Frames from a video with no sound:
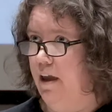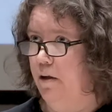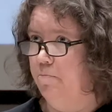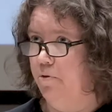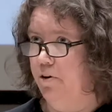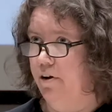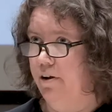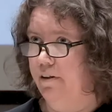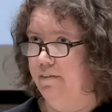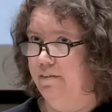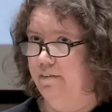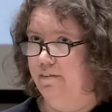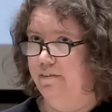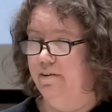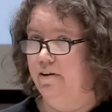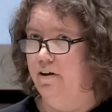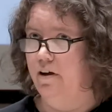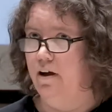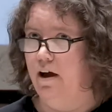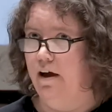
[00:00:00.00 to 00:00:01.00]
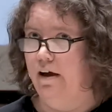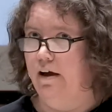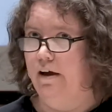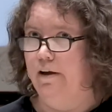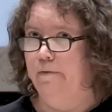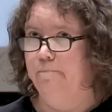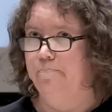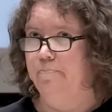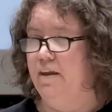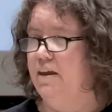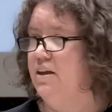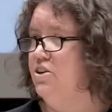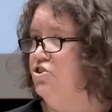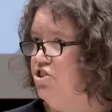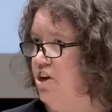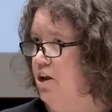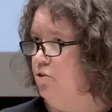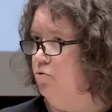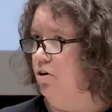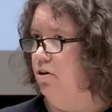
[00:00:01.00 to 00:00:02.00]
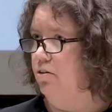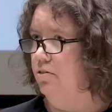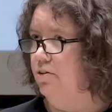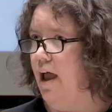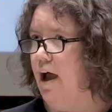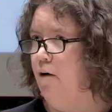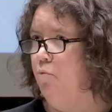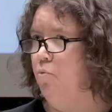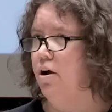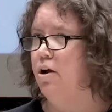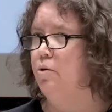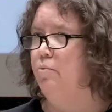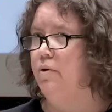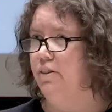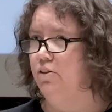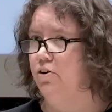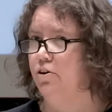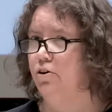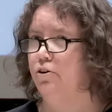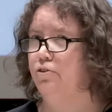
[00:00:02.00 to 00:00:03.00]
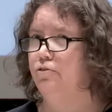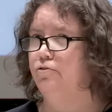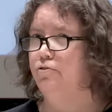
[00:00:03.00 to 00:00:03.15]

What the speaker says: aprons in general. What can we learn